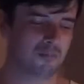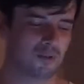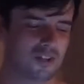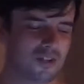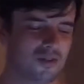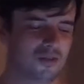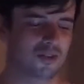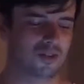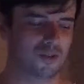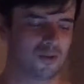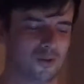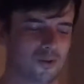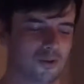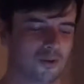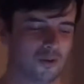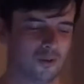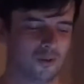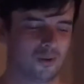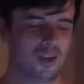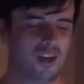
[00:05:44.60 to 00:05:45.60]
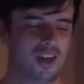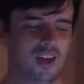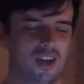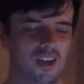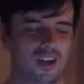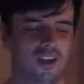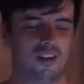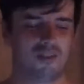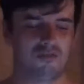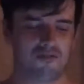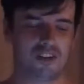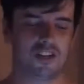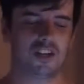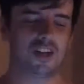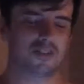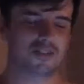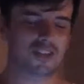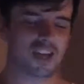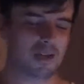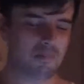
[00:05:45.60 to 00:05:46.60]
when you Google
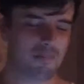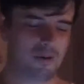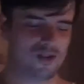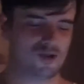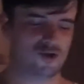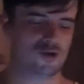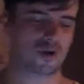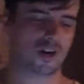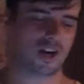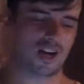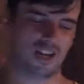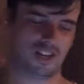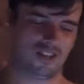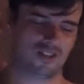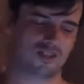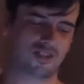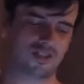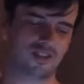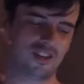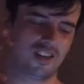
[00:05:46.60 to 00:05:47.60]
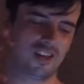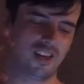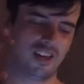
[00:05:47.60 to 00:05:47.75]
videotape in trees,